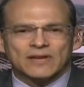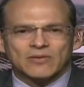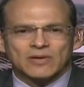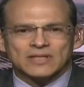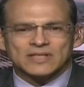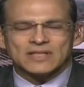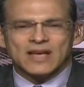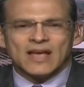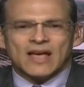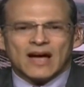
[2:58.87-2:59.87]
increases,
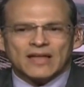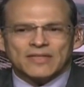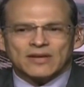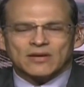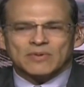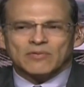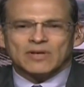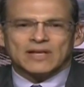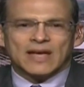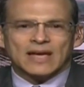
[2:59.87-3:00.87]
I think could be
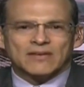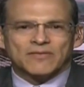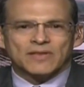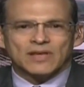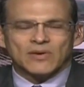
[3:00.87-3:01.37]
really negative for the